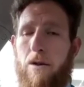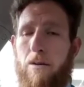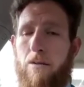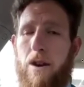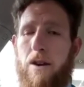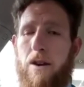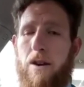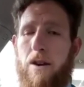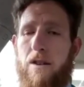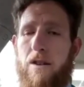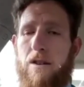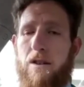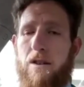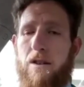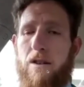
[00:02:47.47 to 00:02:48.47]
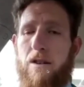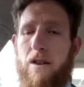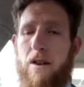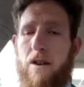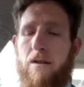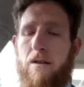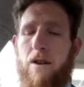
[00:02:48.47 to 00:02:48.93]
speaks of. You
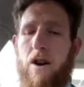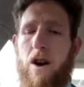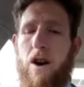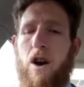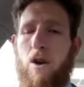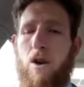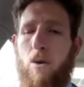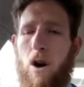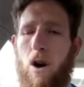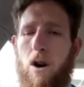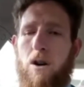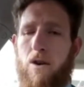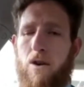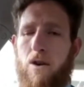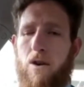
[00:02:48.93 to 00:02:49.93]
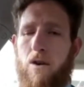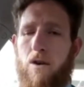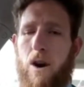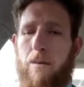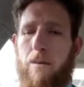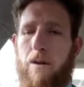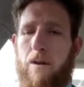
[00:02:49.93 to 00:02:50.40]
are from the seed of
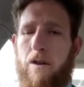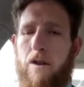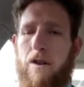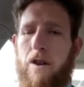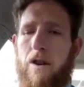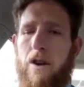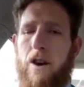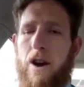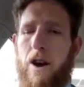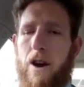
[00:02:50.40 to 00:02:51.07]
Yehoshua HaMashiach.